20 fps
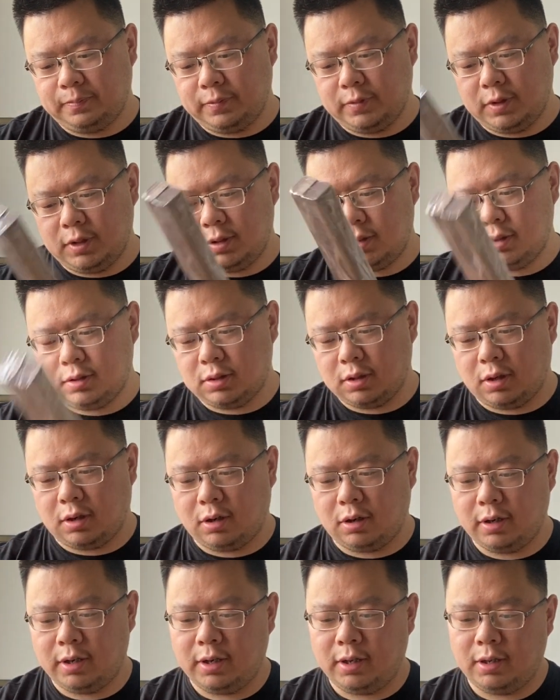This is
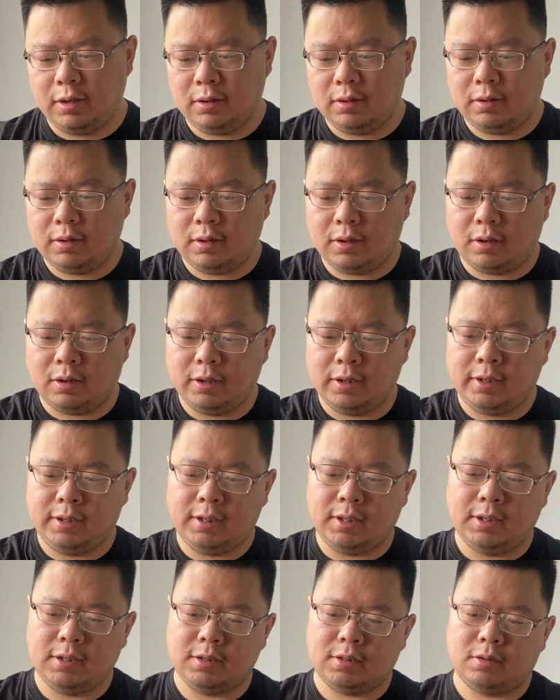how it
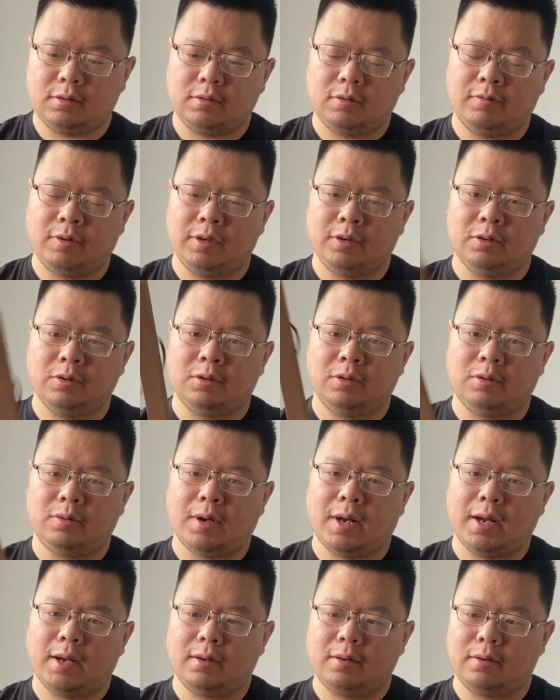is when you
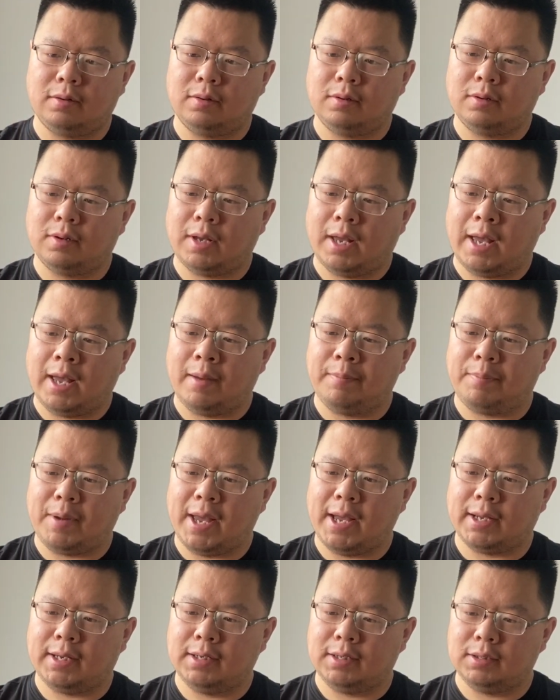
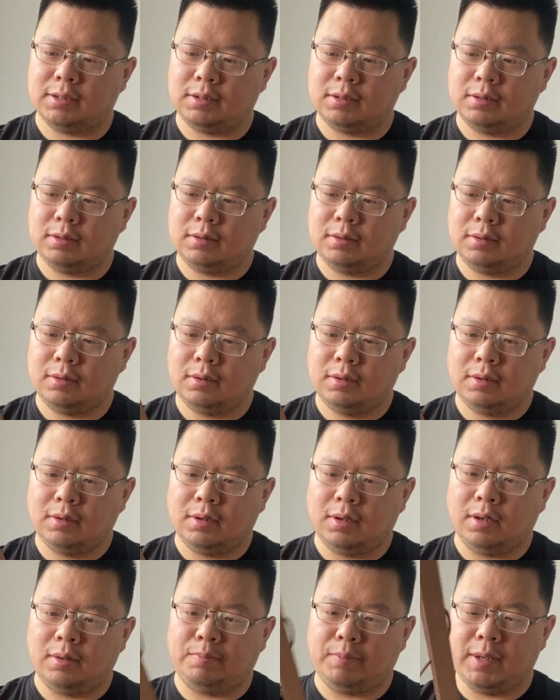unpack it.
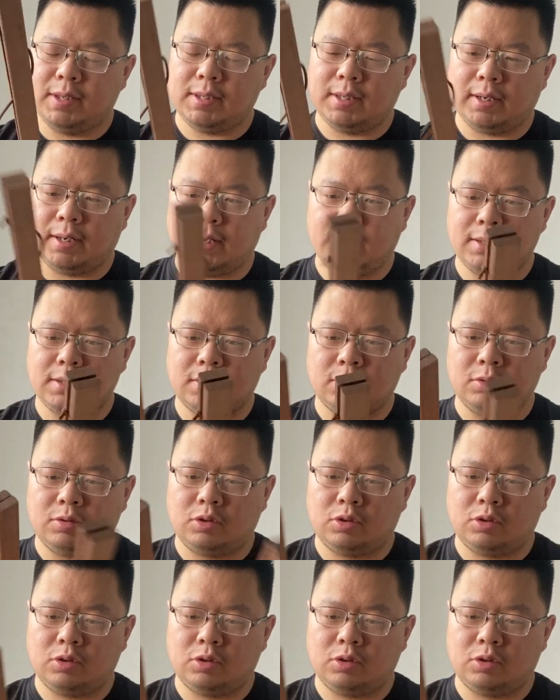It basically is